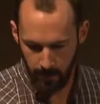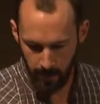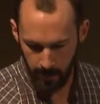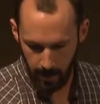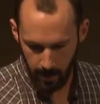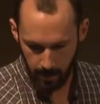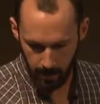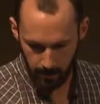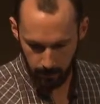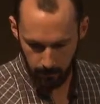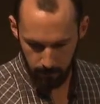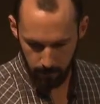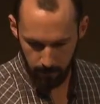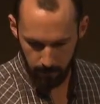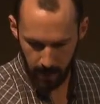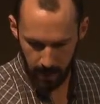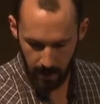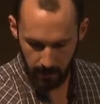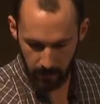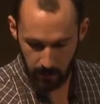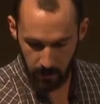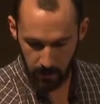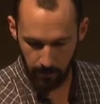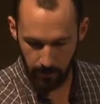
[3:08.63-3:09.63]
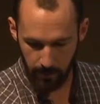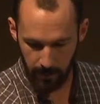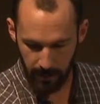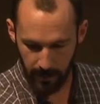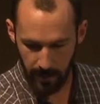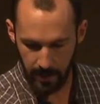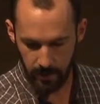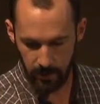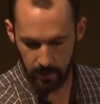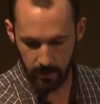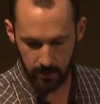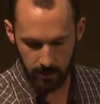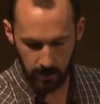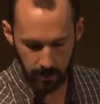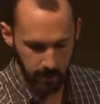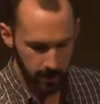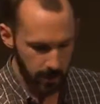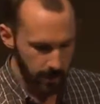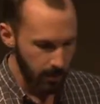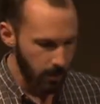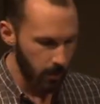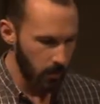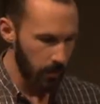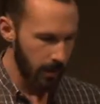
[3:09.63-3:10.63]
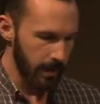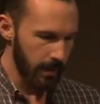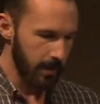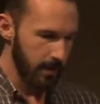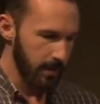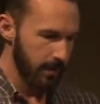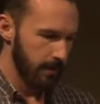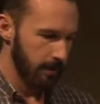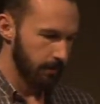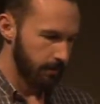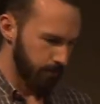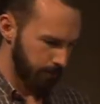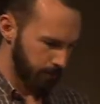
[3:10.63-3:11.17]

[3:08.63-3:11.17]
Um, image replication, we,